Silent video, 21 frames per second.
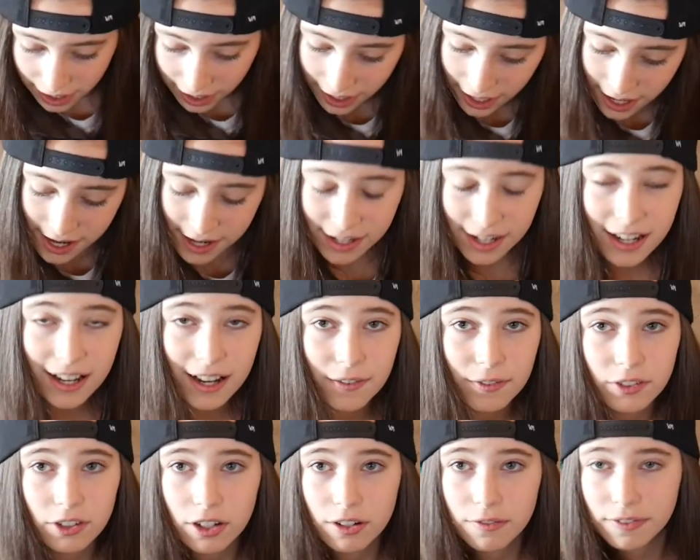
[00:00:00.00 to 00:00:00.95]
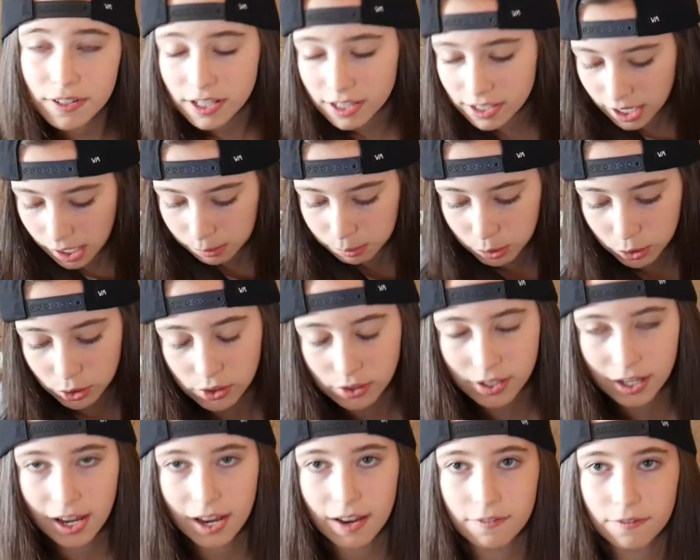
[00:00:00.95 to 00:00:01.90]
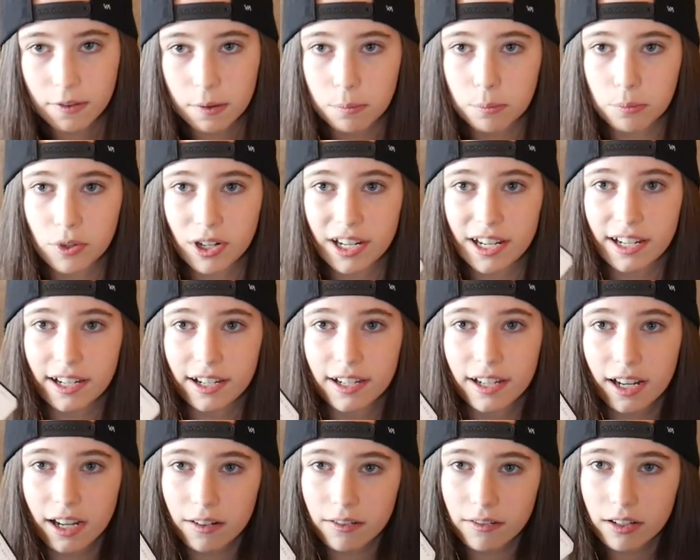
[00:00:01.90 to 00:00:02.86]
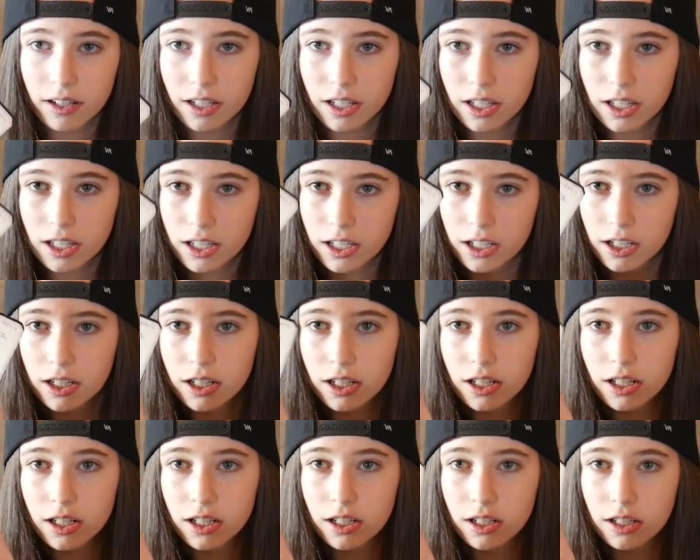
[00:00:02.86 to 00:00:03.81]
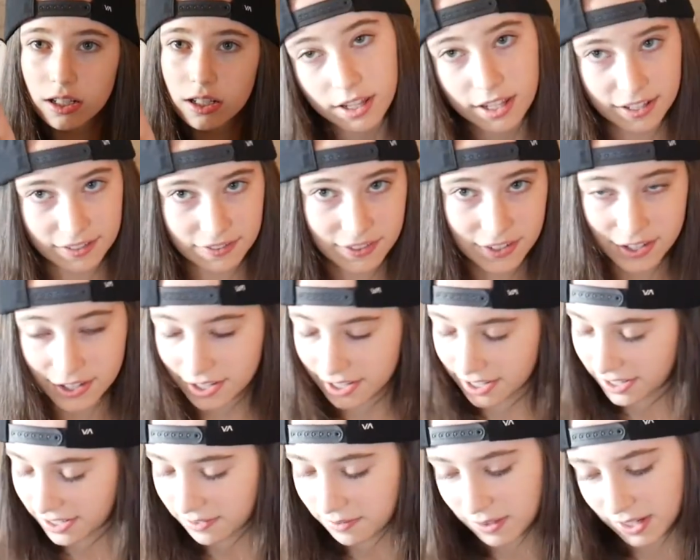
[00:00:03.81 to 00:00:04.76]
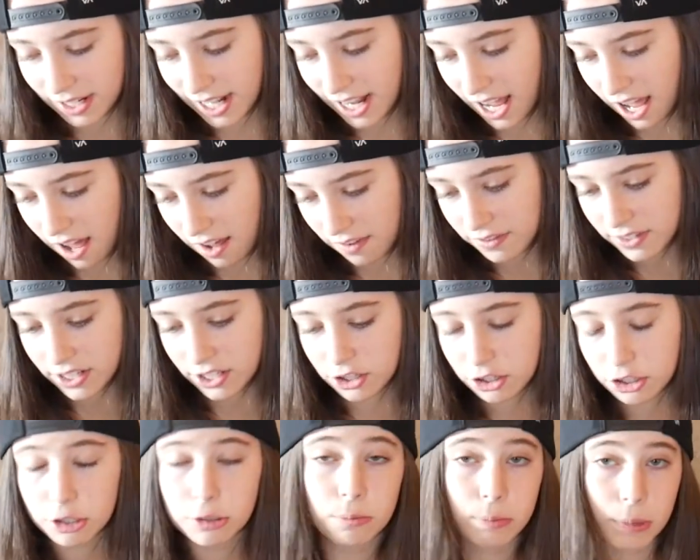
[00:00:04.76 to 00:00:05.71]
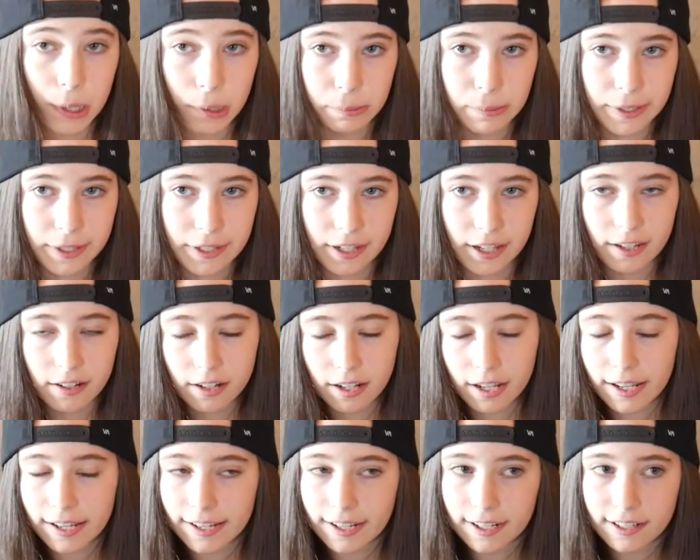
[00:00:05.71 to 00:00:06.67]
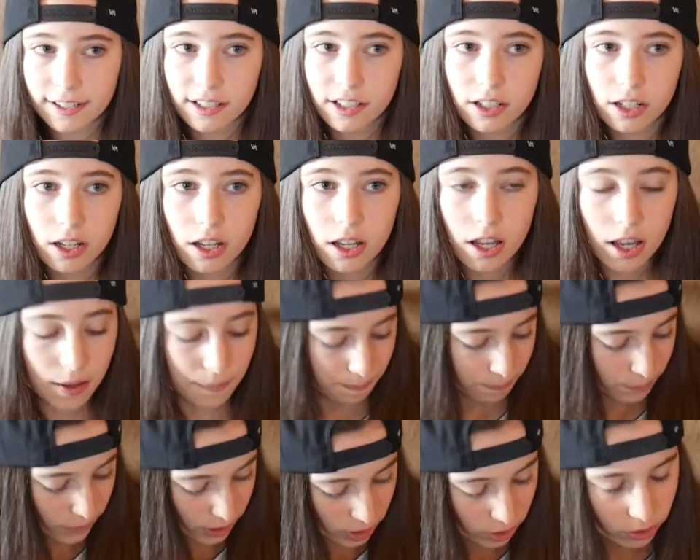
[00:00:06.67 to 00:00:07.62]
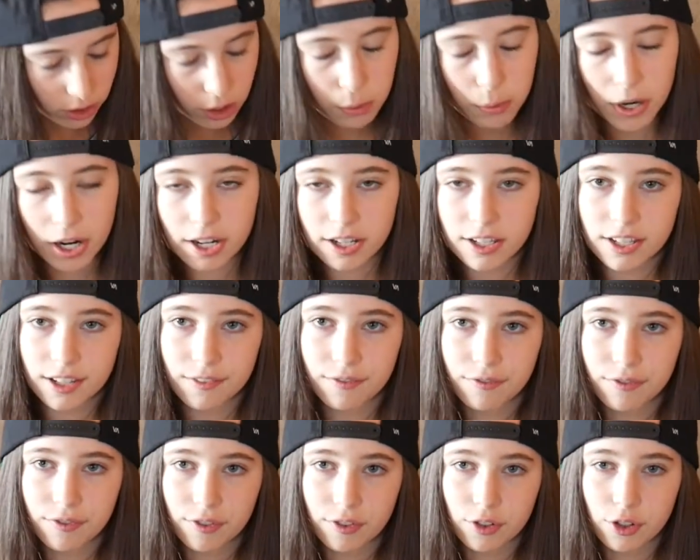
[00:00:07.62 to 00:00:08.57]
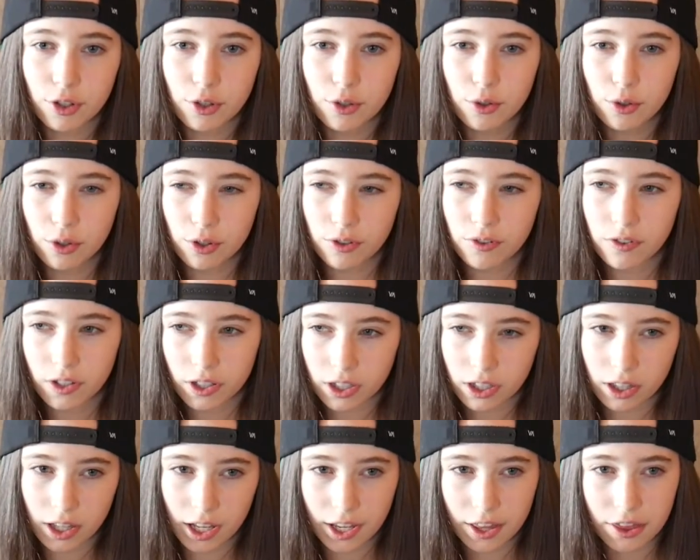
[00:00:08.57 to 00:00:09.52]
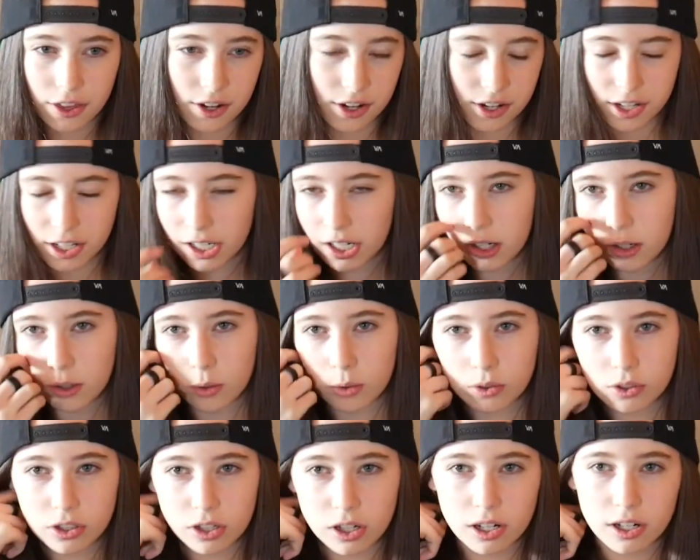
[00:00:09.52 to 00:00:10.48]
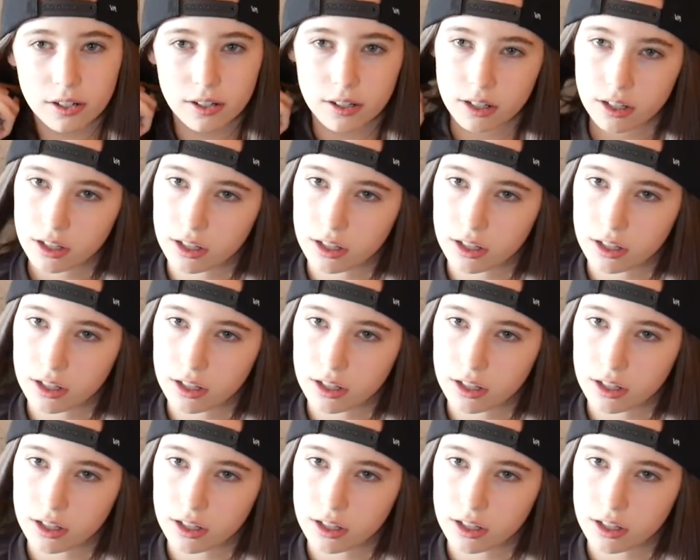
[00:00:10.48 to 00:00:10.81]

And I have a lot of examples. I have them written down here. The first one I have is to babysit, and this only works if you're really like 13 and older.